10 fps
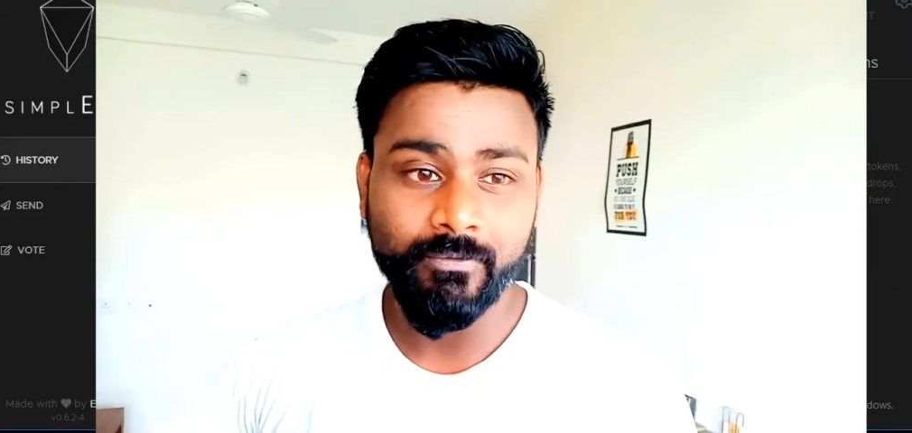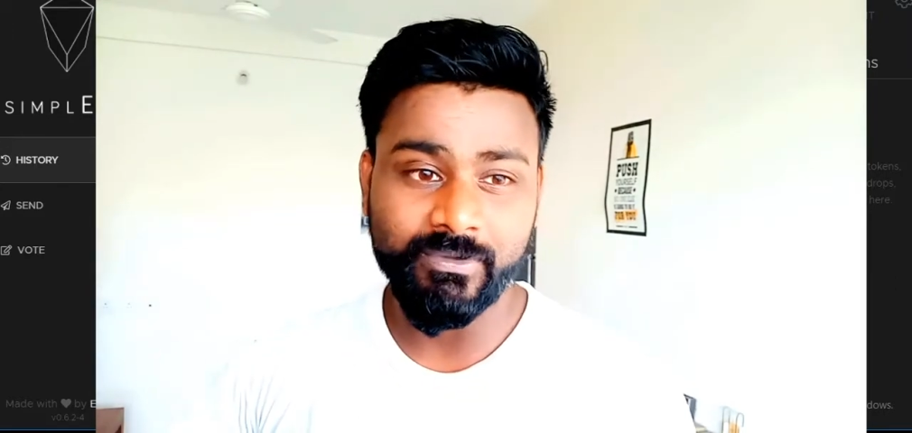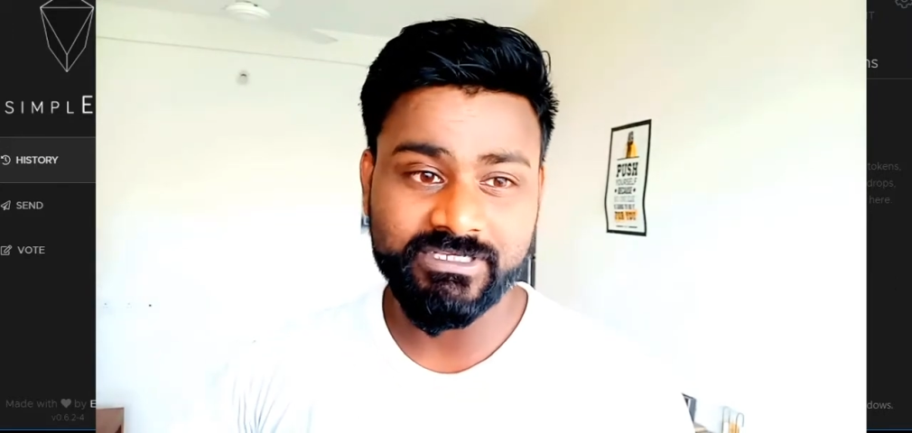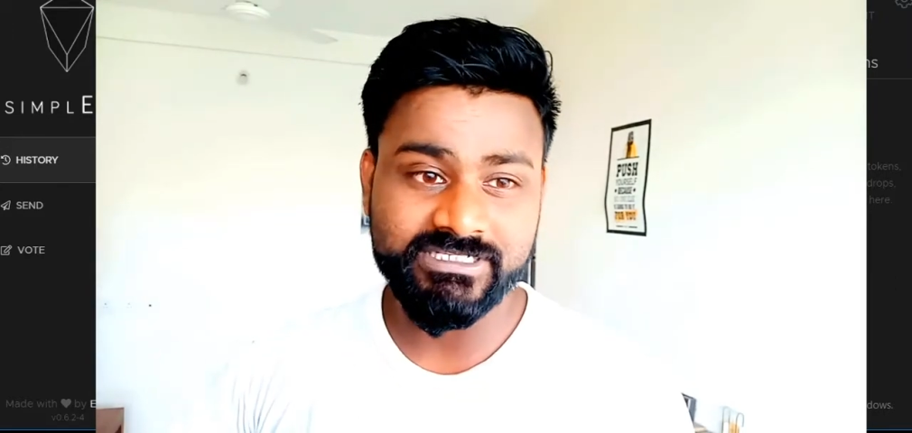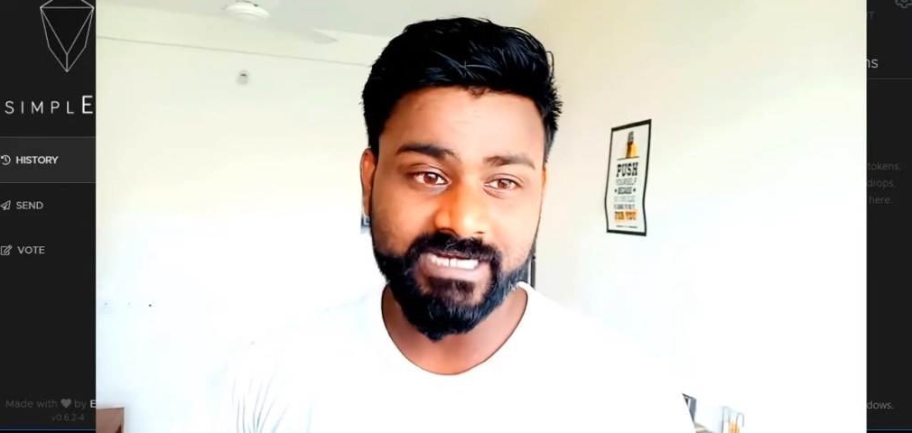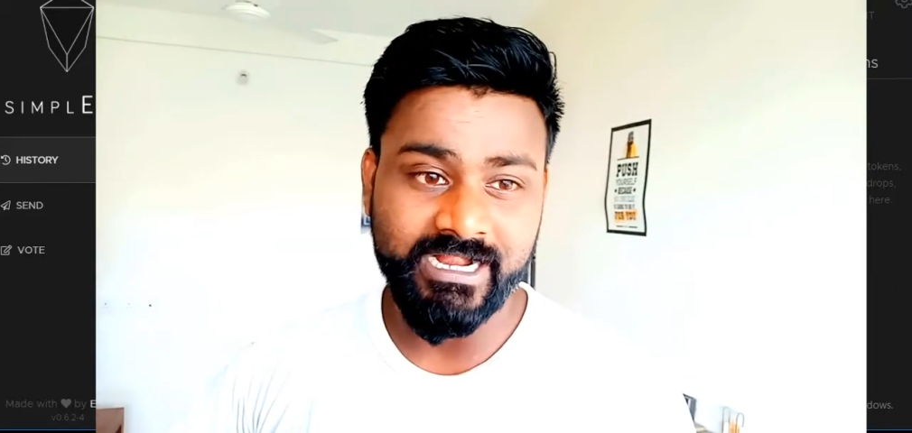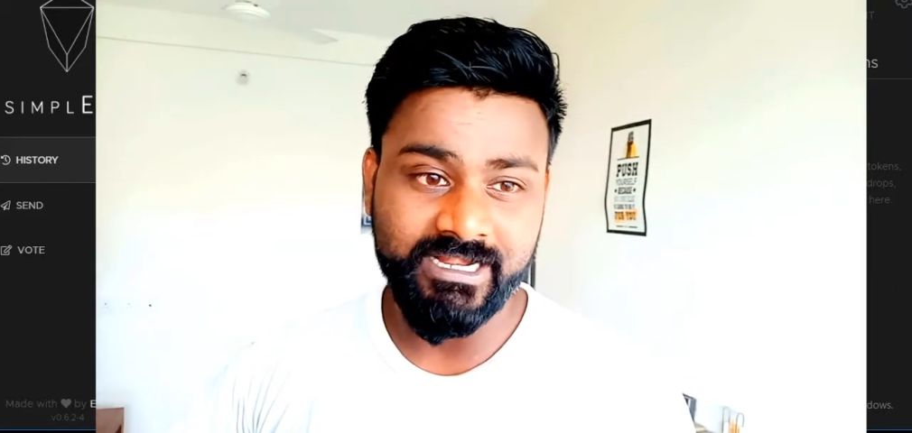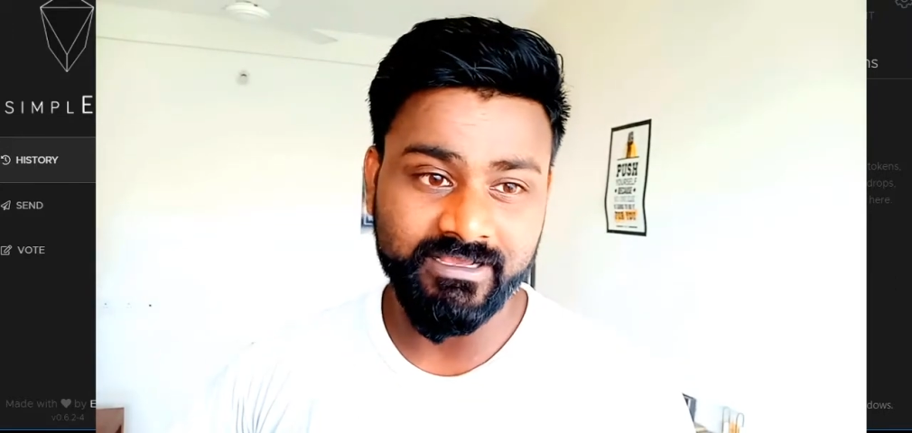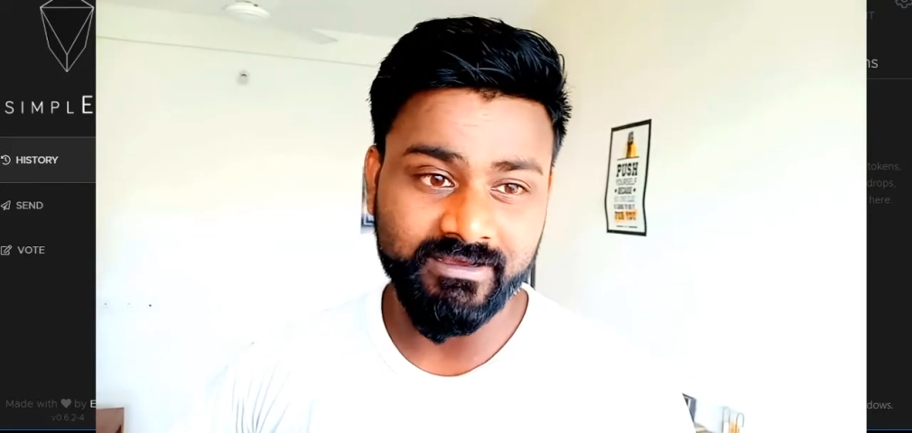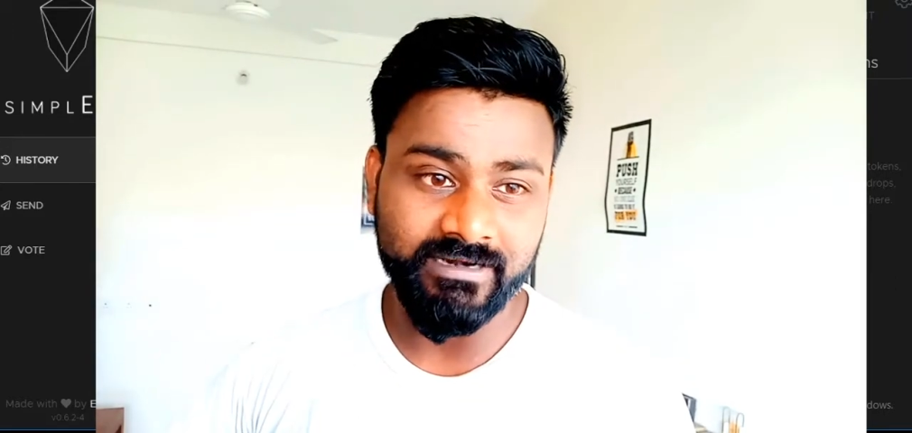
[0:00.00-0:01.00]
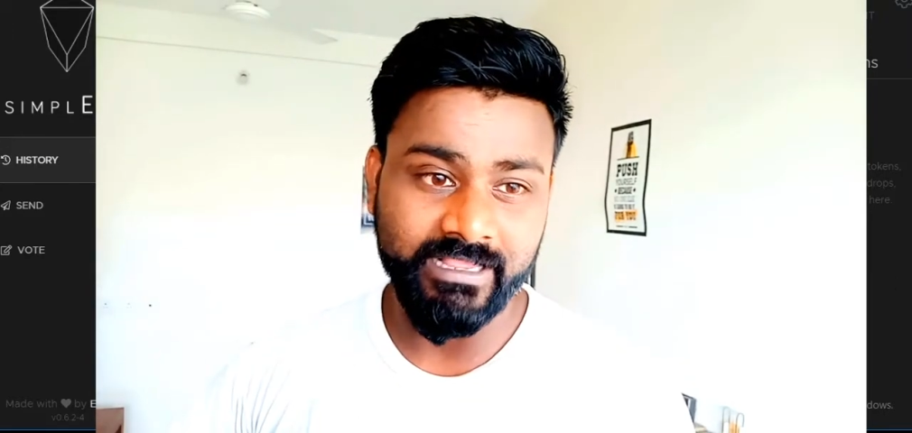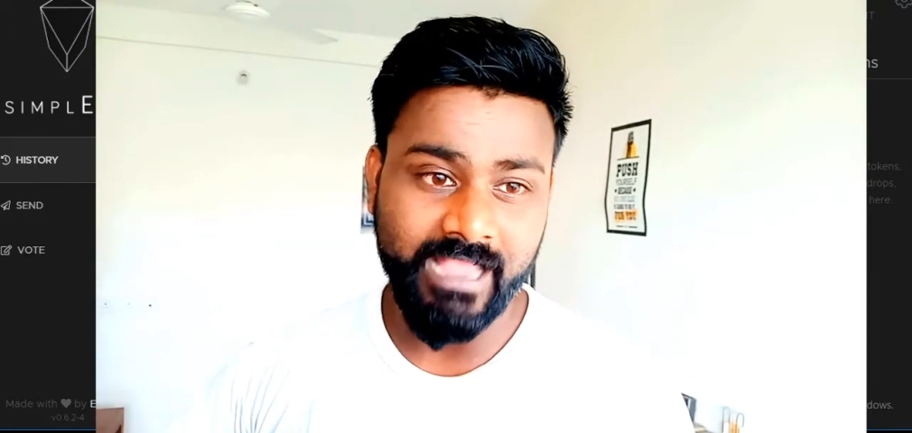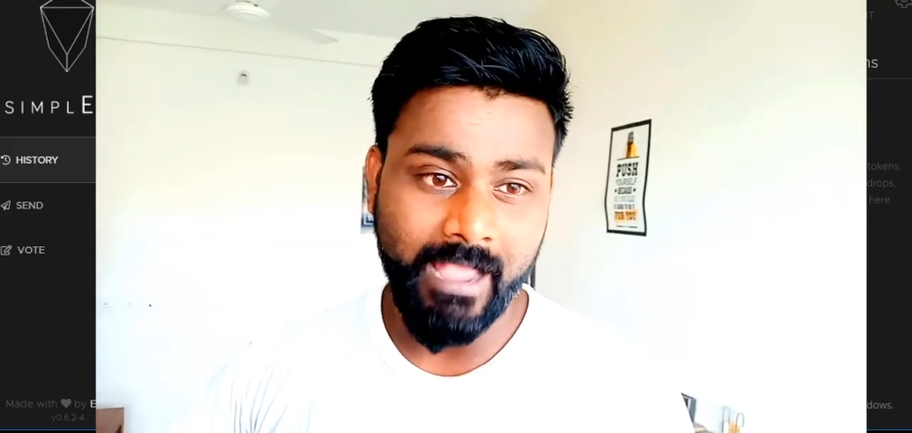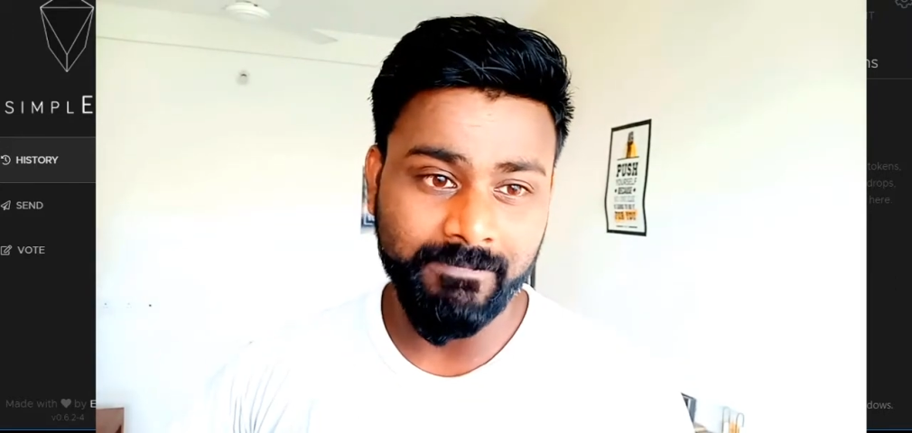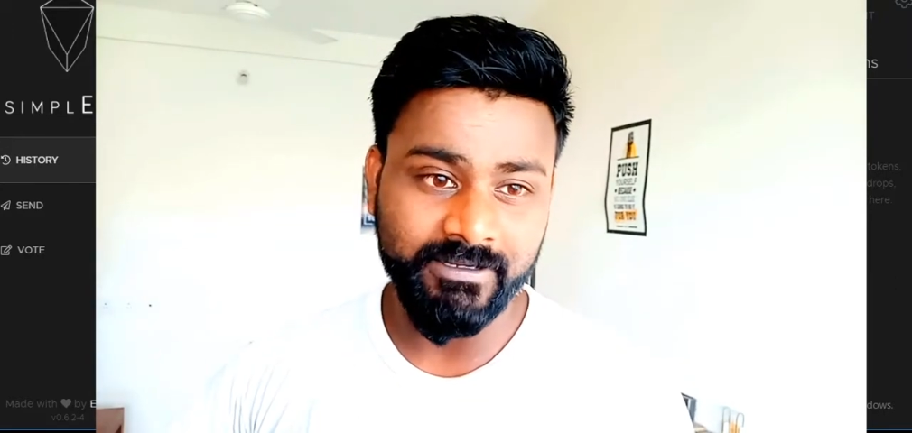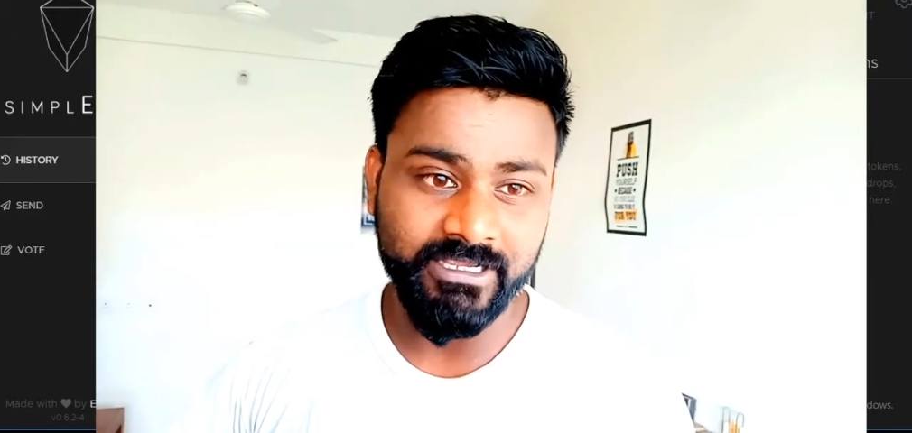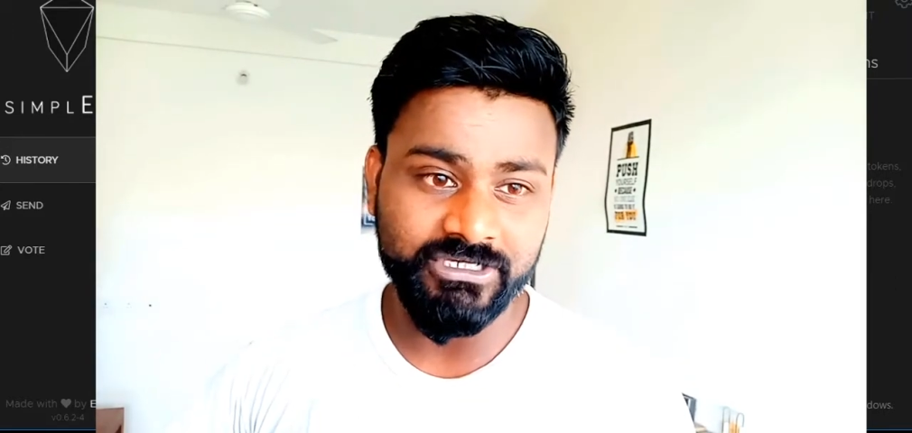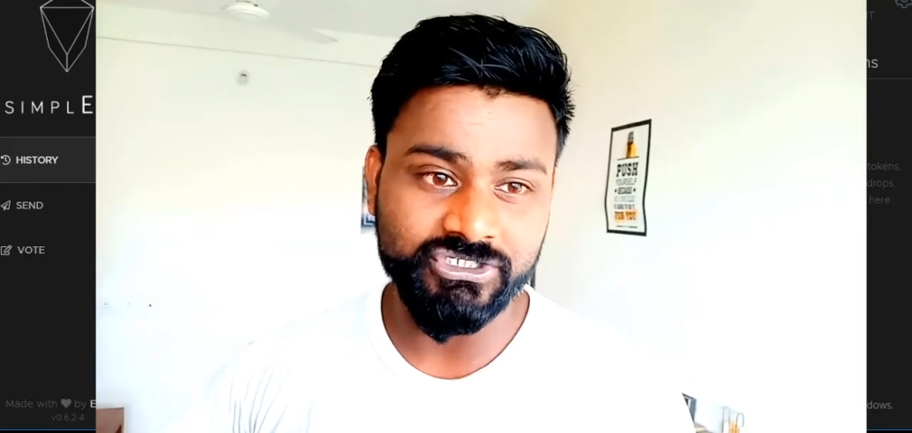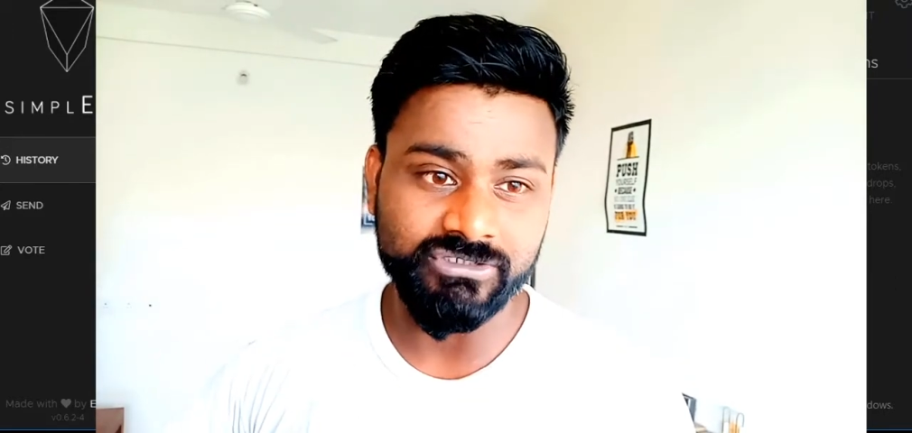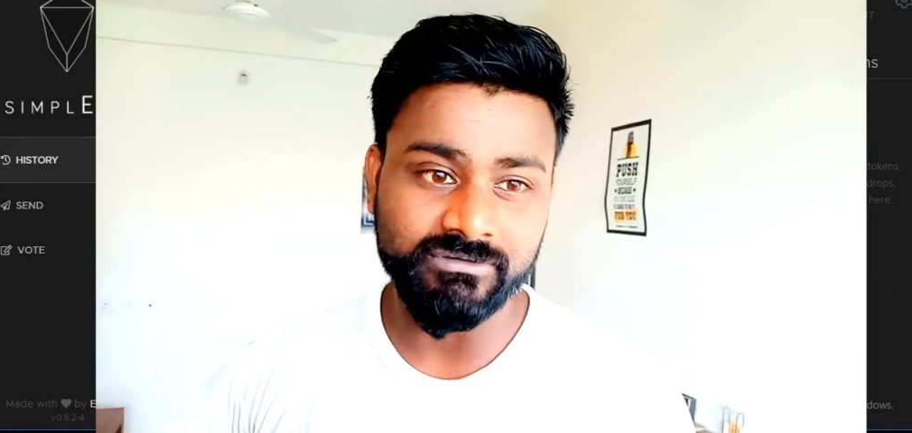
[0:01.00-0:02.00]
which is right here, like
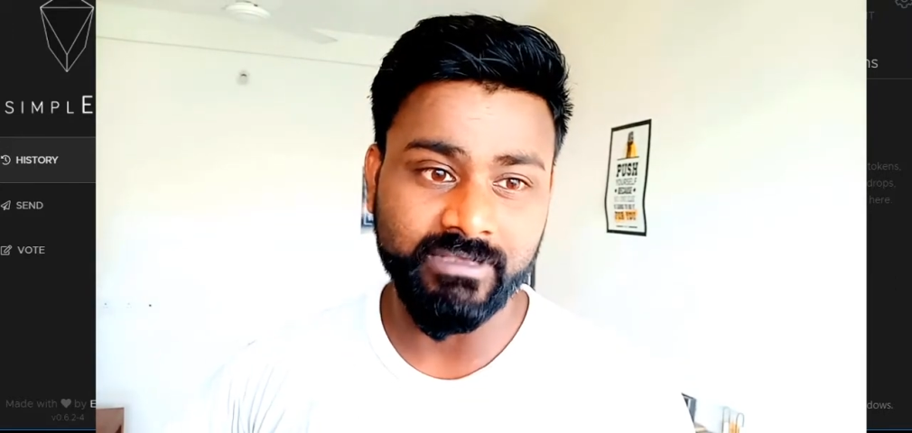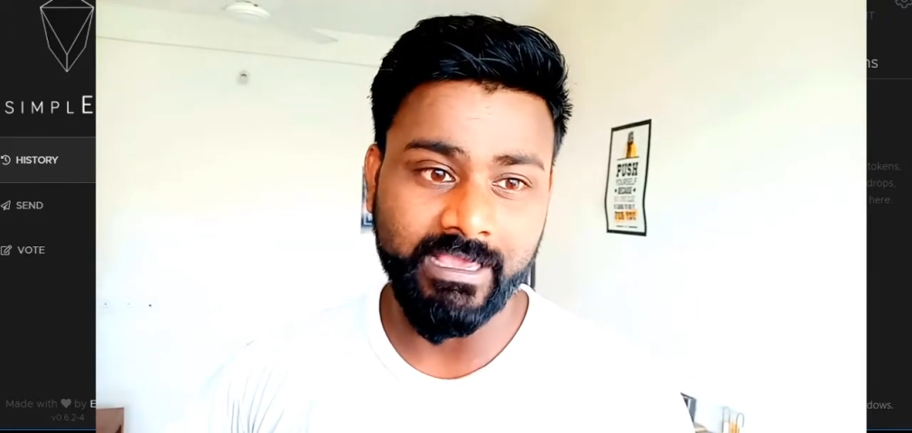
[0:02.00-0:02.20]
application,